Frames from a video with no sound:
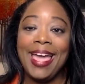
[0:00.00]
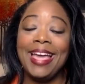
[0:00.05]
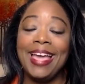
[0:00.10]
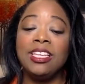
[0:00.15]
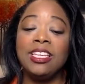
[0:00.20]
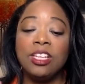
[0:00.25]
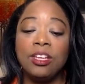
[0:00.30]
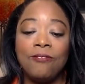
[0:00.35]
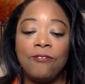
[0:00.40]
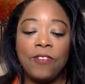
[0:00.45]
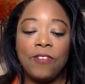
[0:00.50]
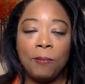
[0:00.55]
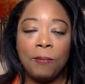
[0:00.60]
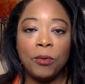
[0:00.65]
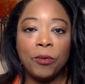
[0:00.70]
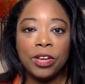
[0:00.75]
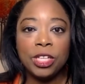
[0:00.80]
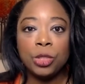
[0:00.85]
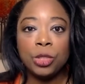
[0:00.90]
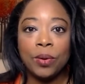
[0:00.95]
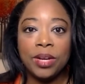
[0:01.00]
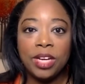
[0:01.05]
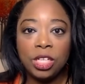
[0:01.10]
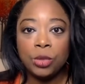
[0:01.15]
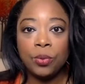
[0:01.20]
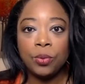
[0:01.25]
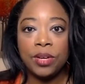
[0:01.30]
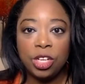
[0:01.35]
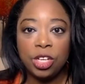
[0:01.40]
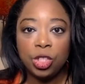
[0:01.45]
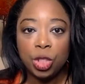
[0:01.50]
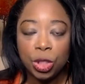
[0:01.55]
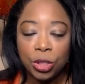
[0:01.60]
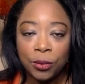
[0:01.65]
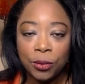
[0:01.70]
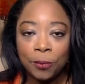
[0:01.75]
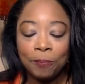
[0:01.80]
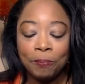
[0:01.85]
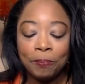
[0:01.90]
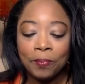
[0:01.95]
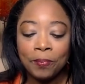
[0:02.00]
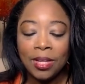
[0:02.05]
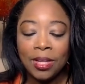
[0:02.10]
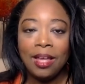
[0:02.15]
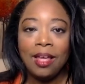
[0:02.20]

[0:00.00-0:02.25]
And in February 2022,